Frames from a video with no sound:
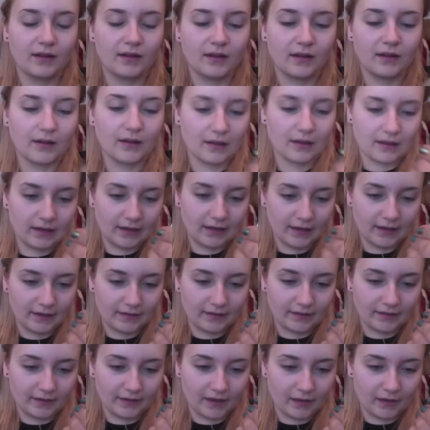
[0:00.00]
Clear
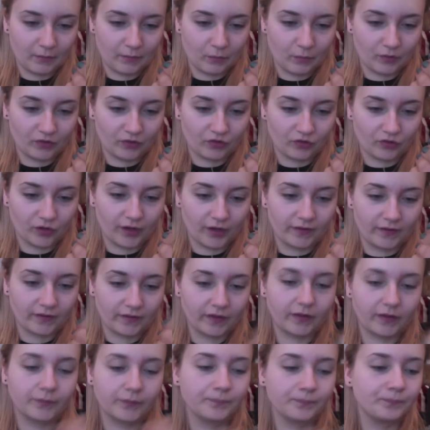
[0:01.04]
Skin
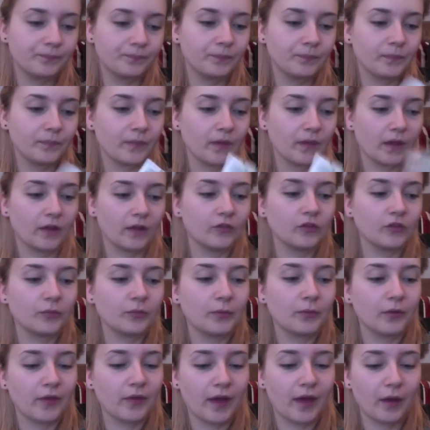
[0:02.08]
Moisturiser and just
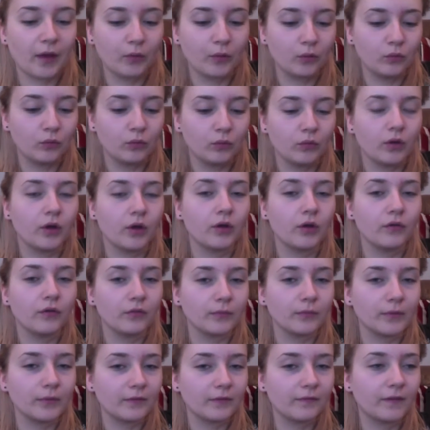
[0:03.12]
put that all over
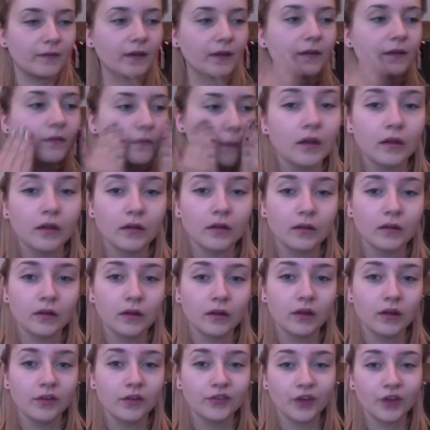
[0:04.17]
my face.
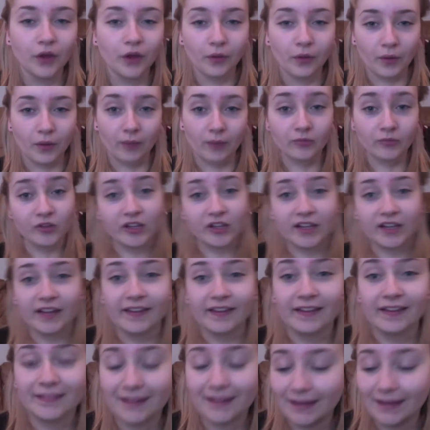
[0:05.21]
So I'm just going to let
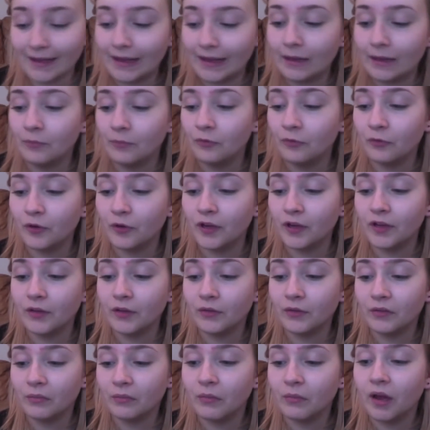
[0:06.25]
that sink in before I
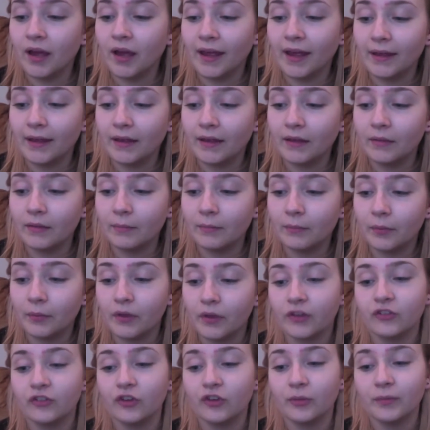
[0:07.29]
use my
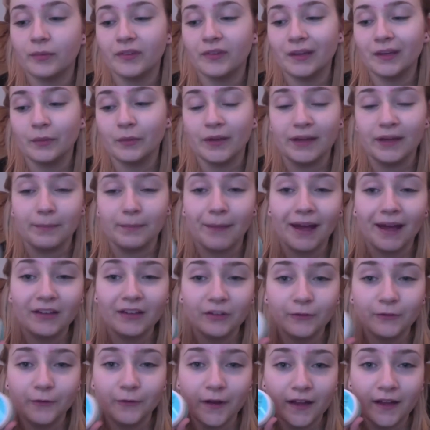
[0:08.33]
Body Shop Seaweed
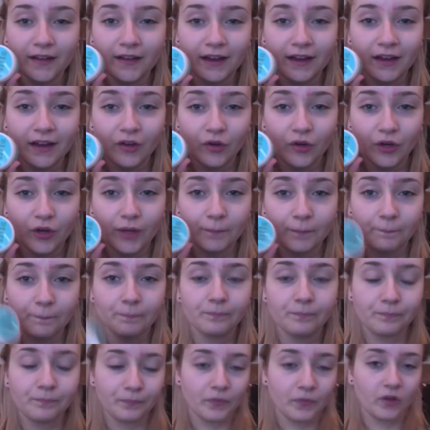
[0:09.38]
Mattifying Day Cream,
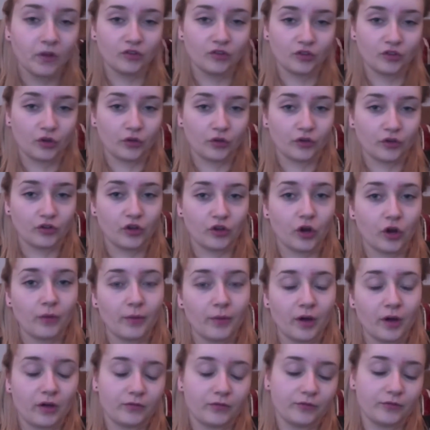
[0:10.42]
just on the top
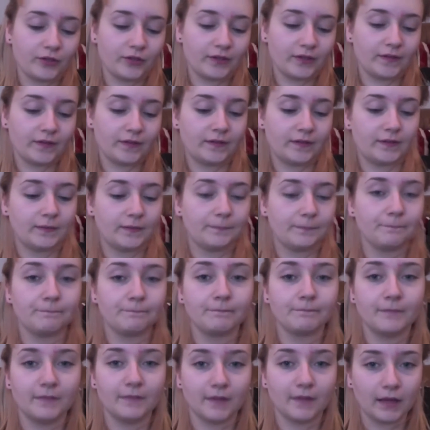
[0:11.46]
after it's
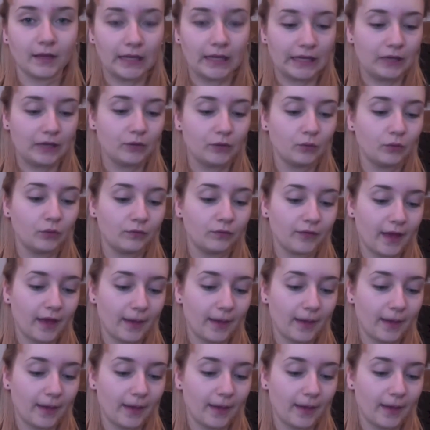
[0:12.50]
sunk in and all of that.